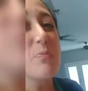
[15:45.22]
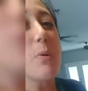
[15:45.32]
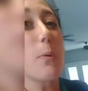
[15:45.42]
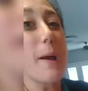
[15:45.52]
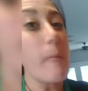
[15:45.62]

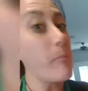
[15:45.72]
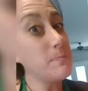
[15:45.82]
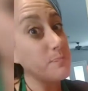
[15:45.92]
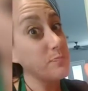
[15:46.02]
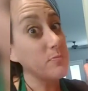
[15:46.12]
Okay.
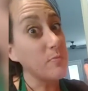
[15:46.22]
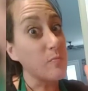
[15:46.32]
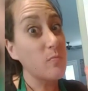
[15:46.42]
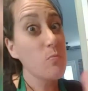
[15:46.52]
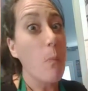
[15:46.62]

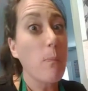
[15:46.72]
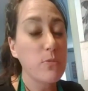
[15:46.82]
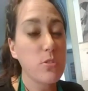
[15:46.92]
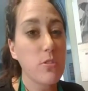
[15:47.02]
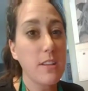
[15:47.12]

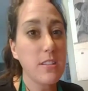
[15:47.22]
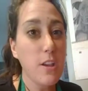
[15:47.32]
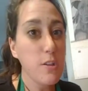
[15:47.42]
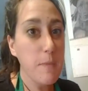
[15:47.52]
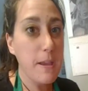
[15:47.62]
So that's how
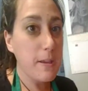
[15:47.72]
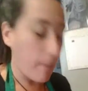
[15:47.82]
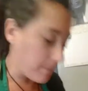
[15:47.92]
you make